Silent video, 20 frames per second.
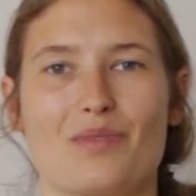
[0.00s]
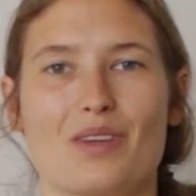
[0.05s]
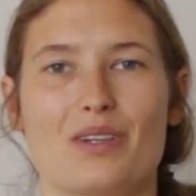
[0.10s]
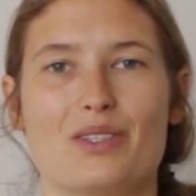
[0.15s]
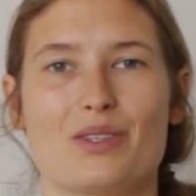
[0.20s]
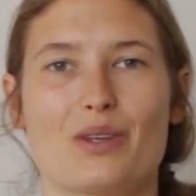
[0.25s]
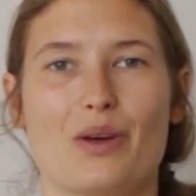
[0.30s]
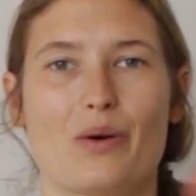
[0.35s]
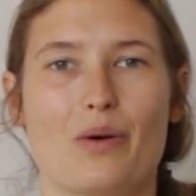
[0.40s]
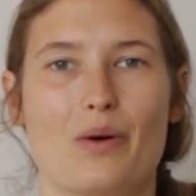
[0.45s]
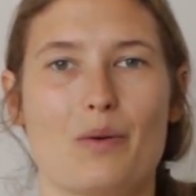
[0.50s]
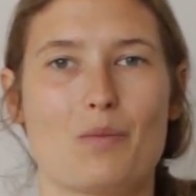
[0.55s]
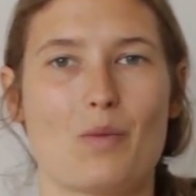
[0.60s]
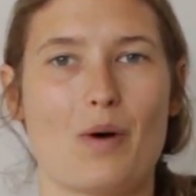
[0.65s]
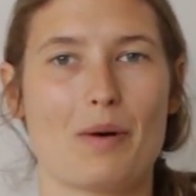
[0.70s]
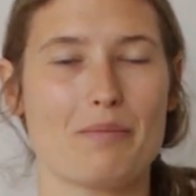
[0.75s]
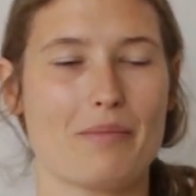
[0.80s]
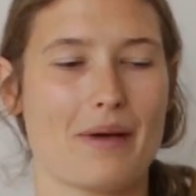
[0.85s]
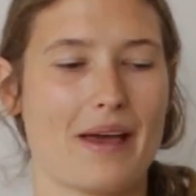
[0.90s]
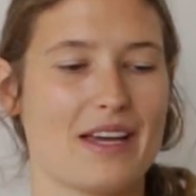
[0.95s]
So on
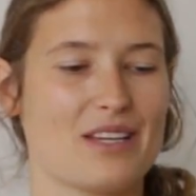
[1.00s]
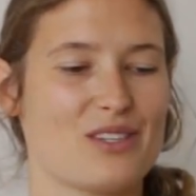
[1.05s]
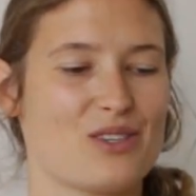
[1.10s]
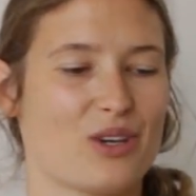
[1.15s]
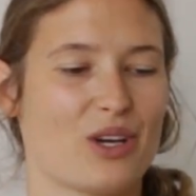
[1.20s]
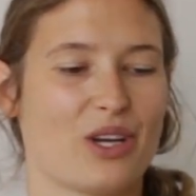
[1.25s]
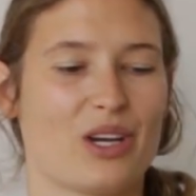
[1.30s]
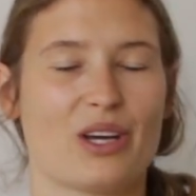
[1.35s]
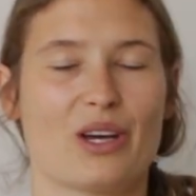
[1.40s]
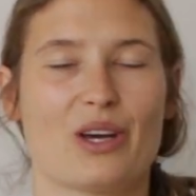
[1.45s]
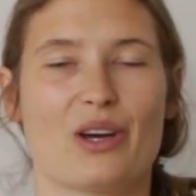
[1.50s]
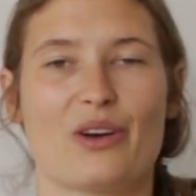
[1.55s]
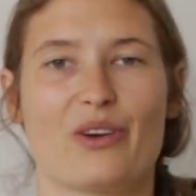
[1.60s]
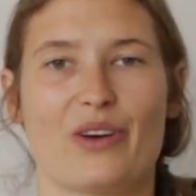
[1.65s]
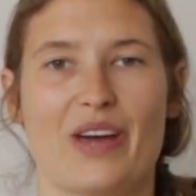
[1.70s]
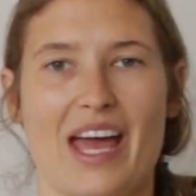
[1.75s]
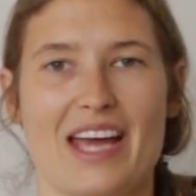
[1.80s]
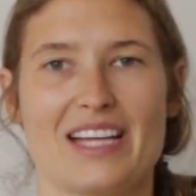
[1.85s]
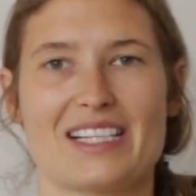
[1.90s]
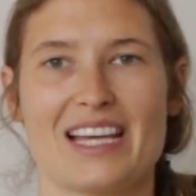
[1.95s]
one page you're going to
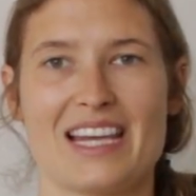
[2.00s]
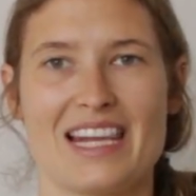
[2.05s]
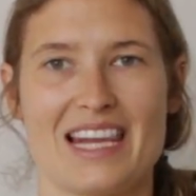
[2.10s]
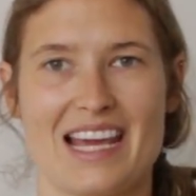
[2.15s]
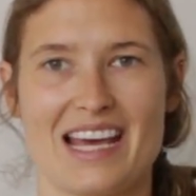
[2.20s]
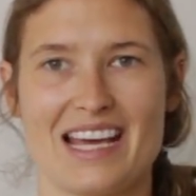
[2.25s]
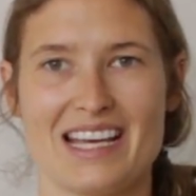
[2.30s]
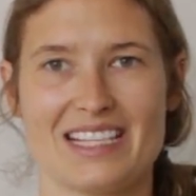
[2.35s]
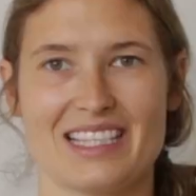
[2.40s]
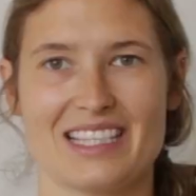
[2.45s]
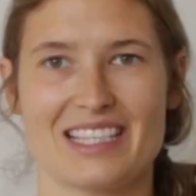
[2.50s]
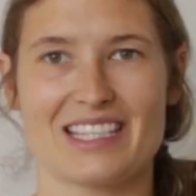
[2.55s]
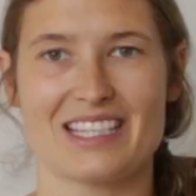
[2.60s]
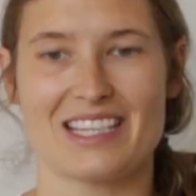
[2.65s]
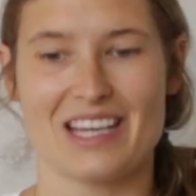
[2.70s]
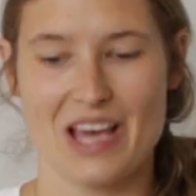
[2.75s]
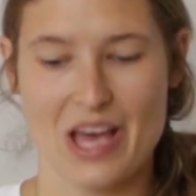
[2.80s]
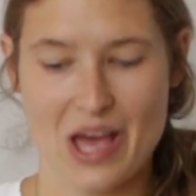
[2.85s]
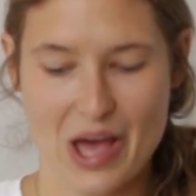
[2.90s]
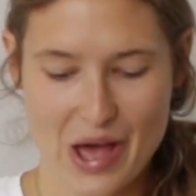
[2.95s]
create a
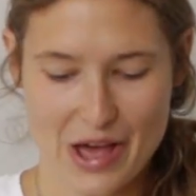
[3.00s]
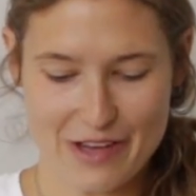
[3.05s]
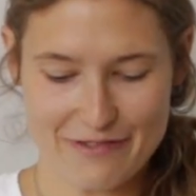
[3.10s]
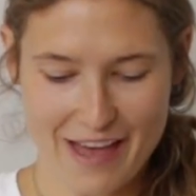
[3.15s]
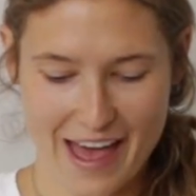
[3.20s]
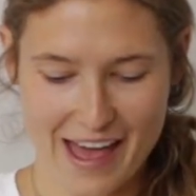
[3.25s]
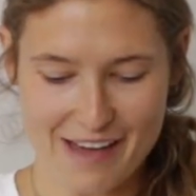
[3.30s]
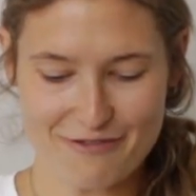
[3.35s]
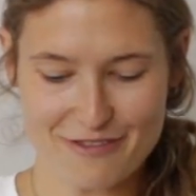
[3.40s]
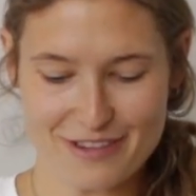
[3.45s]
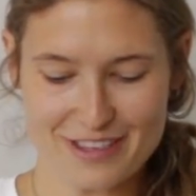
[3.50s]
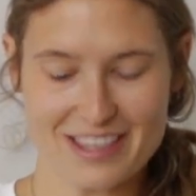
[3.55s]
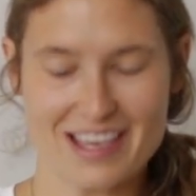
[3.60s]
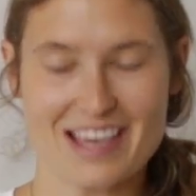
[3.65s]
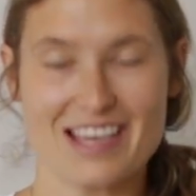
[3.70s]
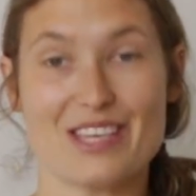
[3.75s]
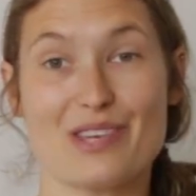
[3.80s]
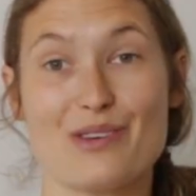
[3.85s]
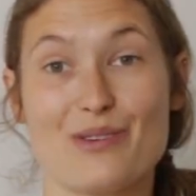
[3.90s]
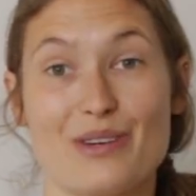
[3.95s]
list of
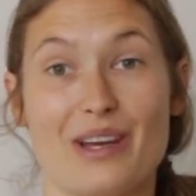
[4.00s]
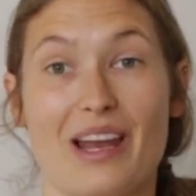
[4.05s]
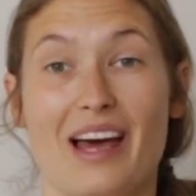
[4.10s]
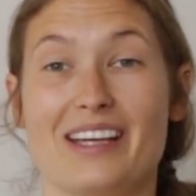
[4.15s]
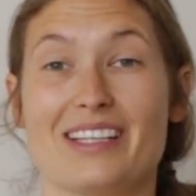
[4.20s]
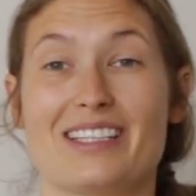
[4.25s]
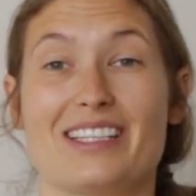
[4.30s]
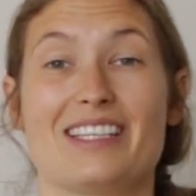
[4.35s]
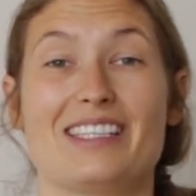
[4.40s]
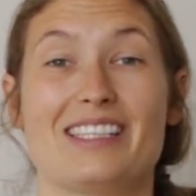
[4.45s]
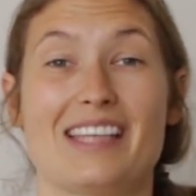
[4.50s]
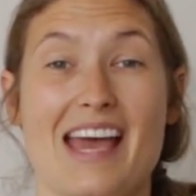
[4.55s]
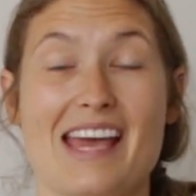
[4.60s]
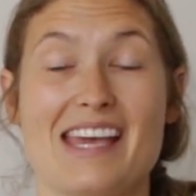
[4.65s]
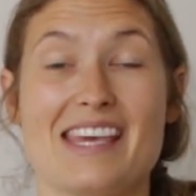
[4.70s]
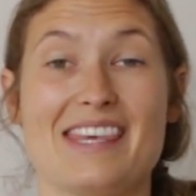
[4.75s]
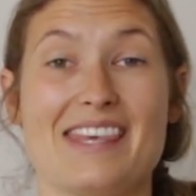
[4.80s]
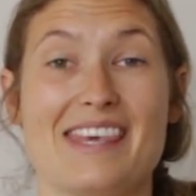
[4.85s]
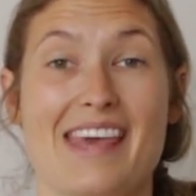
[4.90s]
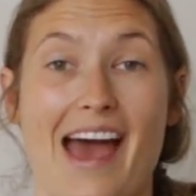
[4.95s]
everything you'd like to
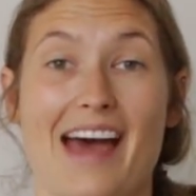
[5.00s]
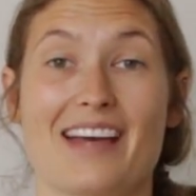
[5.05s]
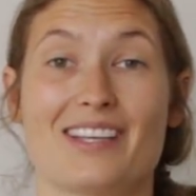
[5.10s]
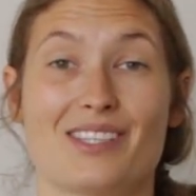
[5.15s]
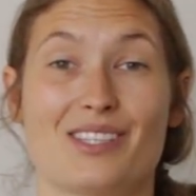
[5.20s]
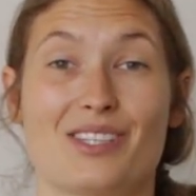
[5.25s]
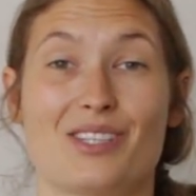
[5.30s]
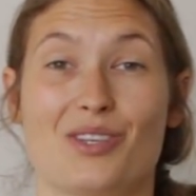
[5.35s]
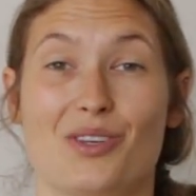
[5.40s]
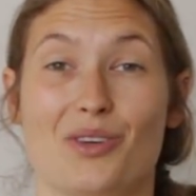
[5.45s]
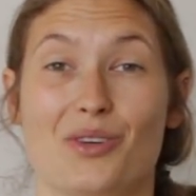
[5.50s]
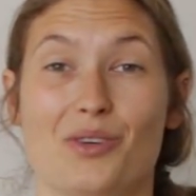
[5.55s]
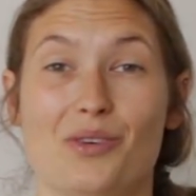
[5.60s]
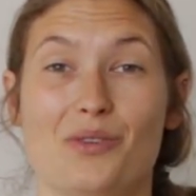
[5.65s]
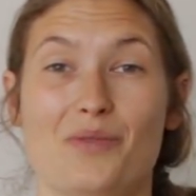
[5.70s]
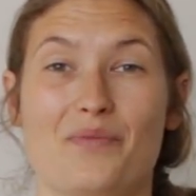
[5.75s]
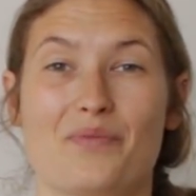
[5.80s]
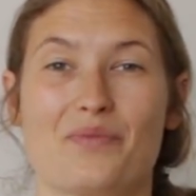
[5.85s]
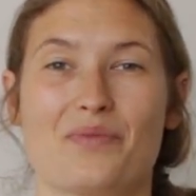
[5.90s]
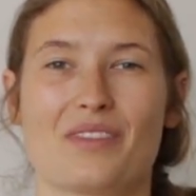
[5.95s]
say yes to.